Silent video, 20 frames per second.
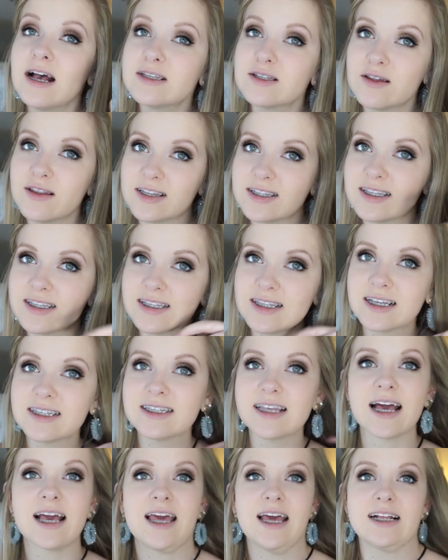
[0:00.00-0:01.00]
so this is the
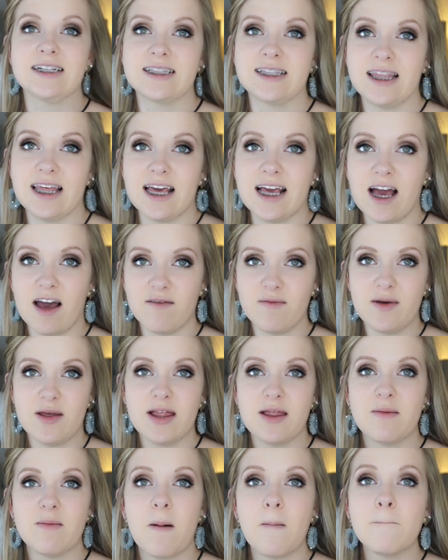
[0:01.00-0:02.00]
second thing I've
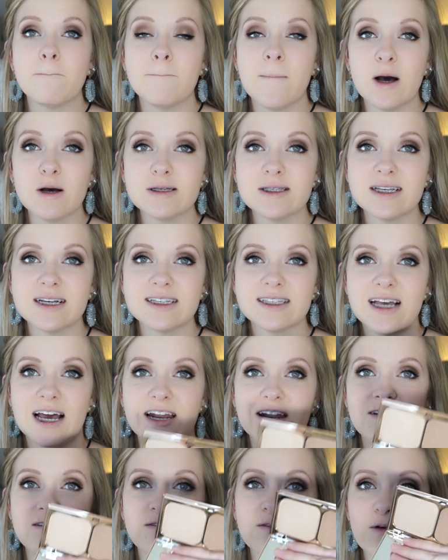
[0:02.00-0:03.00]
been most
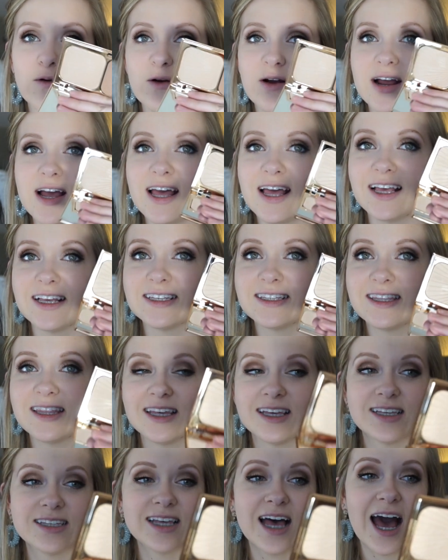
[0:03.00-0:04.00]
excited for, is
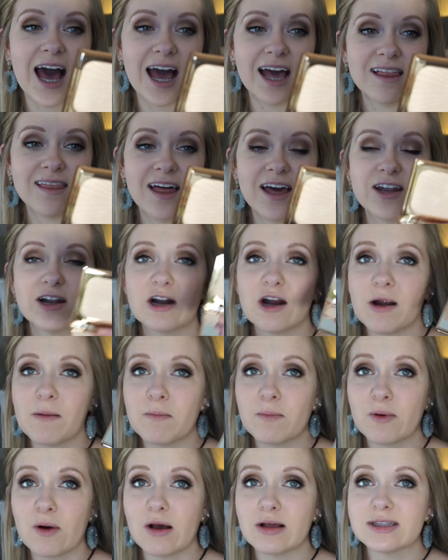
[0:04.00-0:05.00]
this highlighter
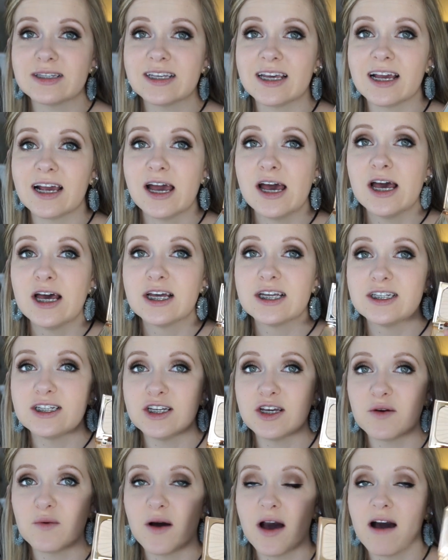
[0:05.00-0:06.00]
and bronzing
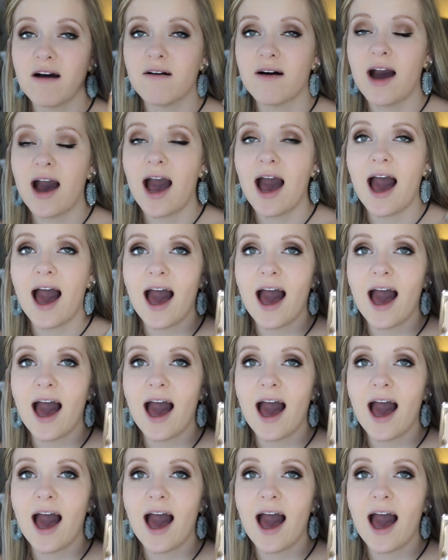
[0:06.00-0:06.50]
duo.